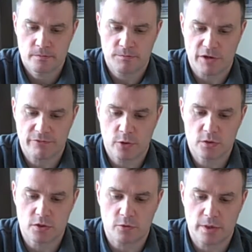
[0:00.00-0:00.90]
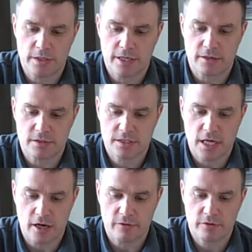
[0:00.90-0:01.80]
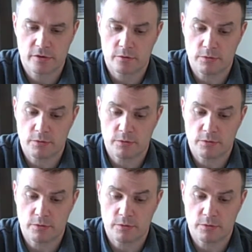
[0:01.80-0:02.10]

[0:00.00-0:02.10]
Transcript: My folks are away down south,